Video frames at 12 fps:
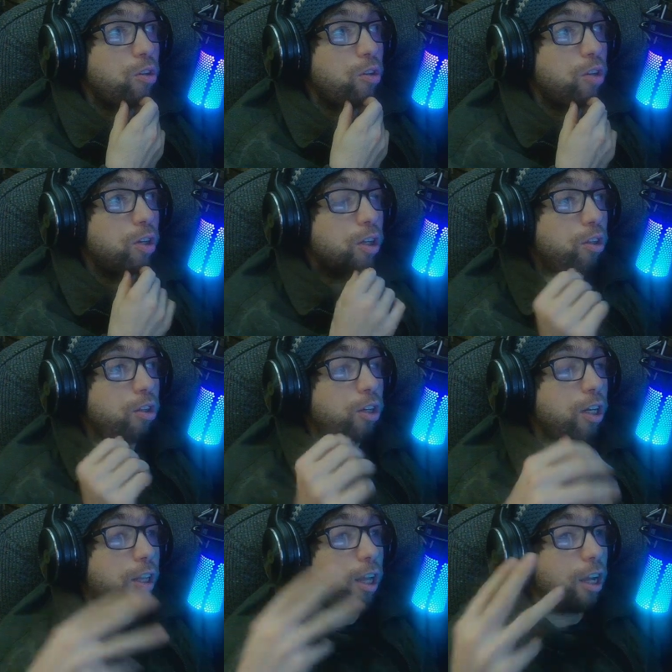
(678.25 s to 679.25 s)
they're they're
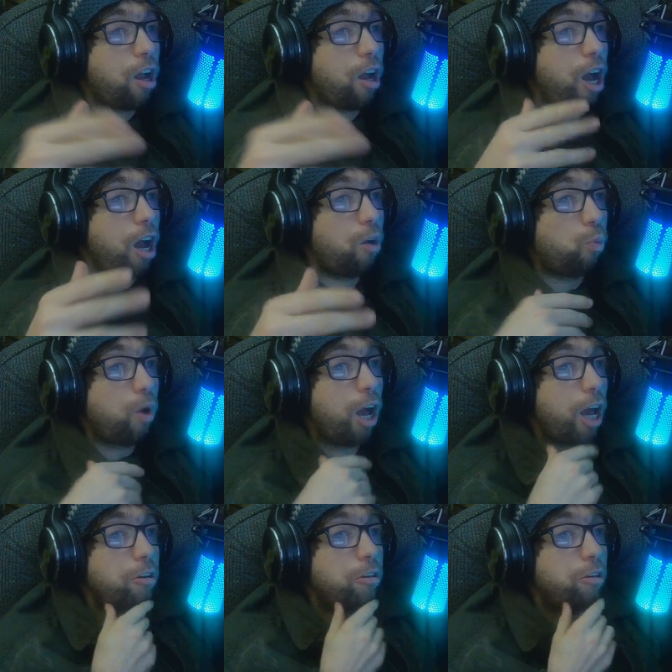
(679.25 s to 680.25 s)
gonna like hot
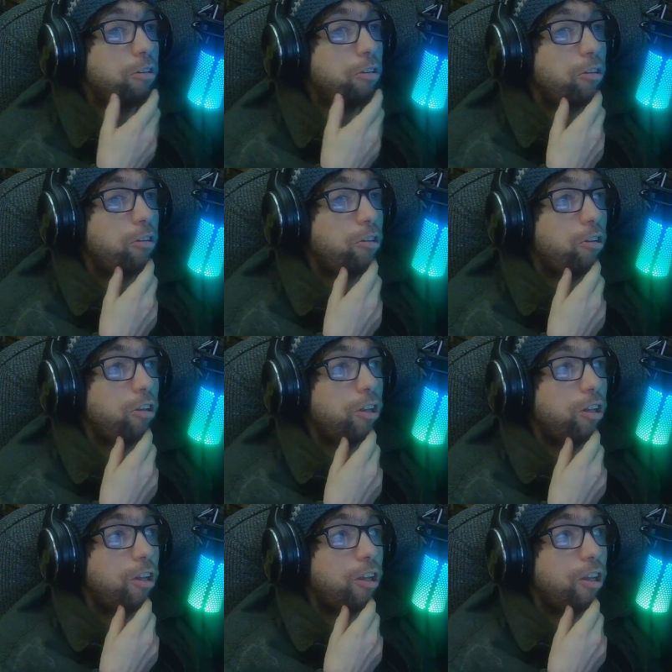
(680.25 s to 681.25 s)
wire
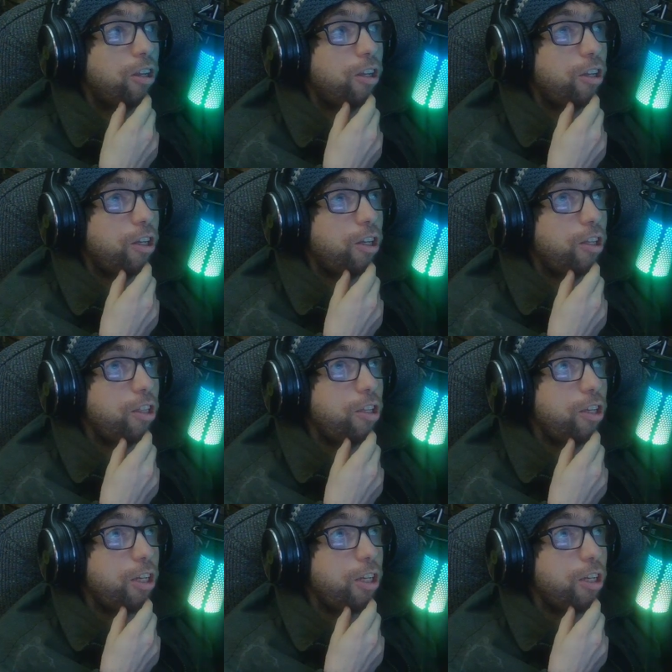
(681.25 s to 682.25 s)

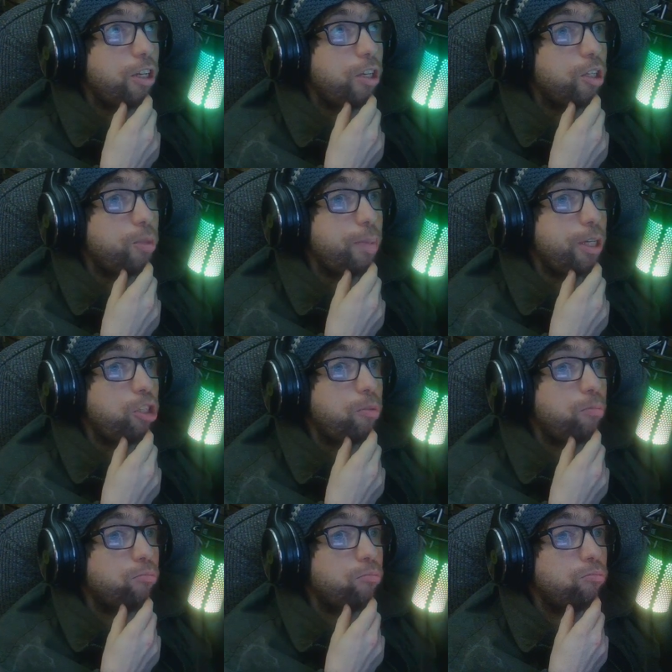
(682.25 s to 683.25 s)
the the spaceship.
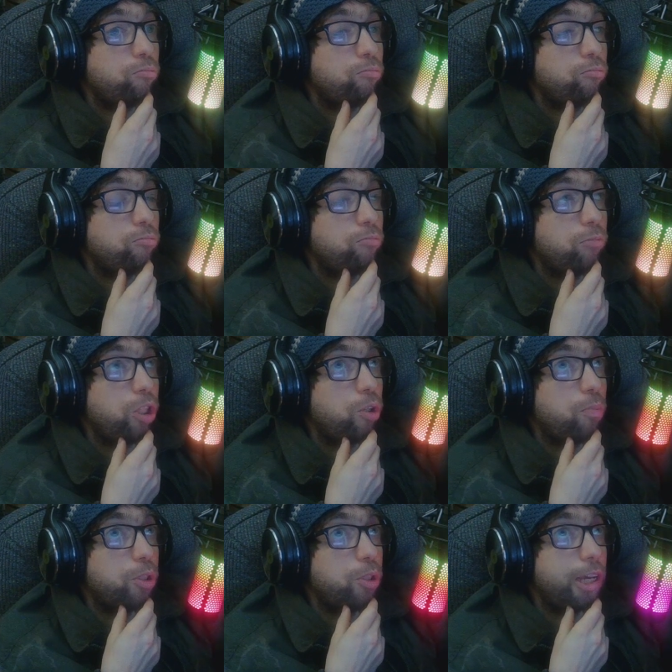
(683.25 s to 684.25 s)
It's
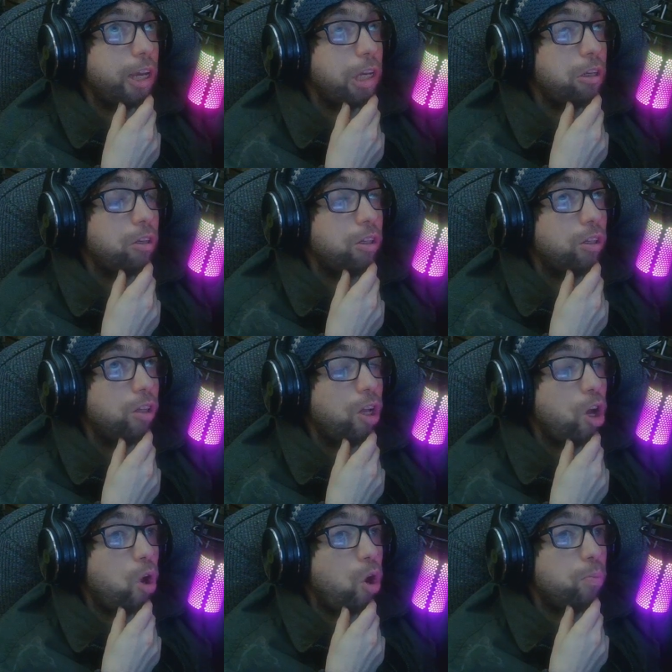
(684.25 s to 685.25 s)
almost like
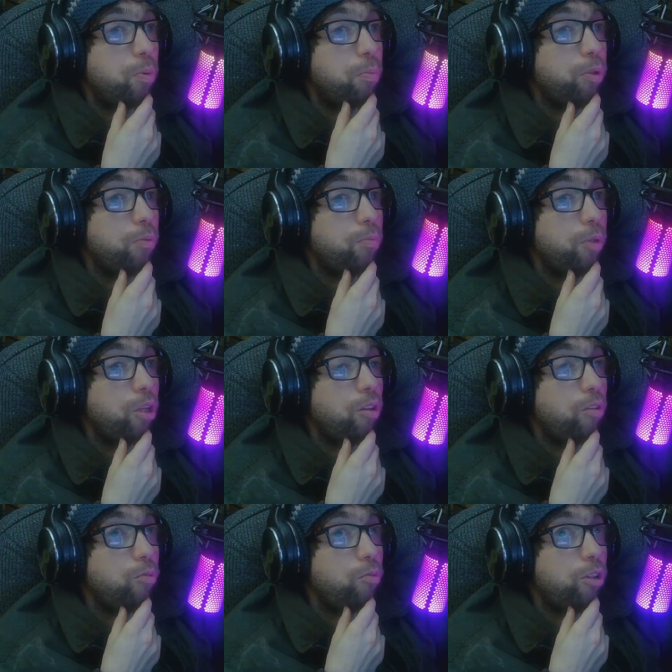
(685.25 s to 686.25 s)
Home Improvement
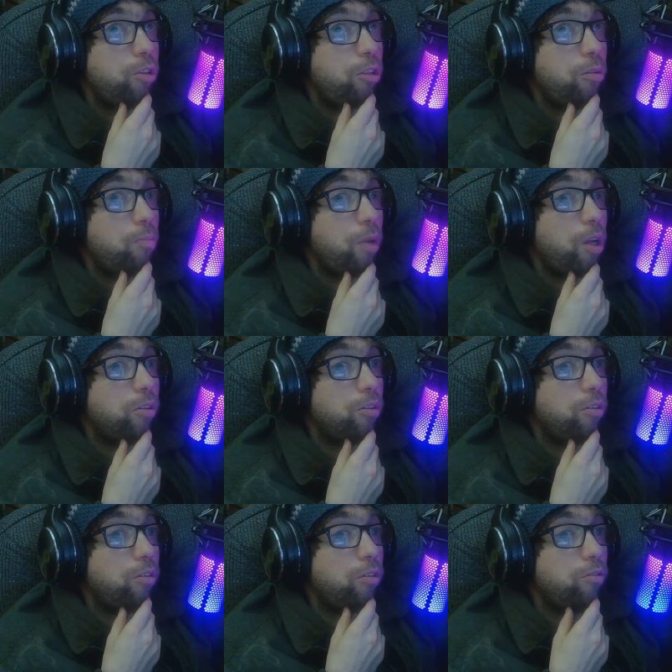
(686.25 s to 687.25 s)
with Tim Allen
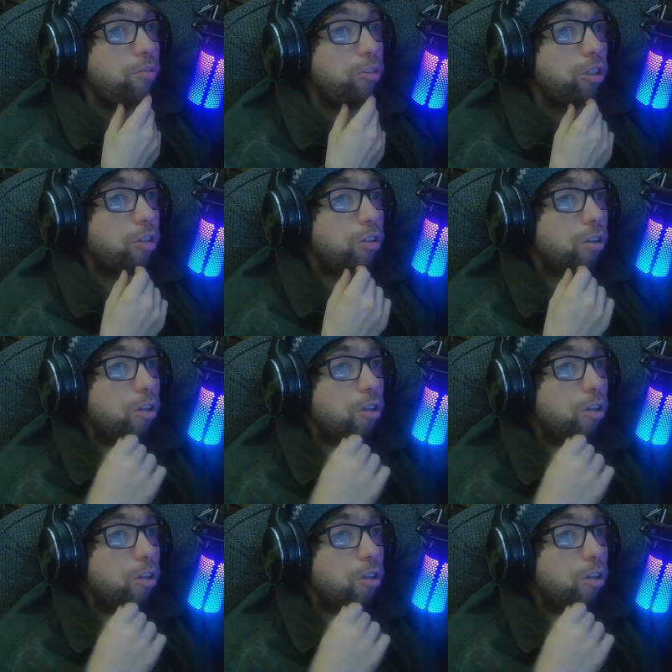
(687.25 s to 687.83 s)
all over again.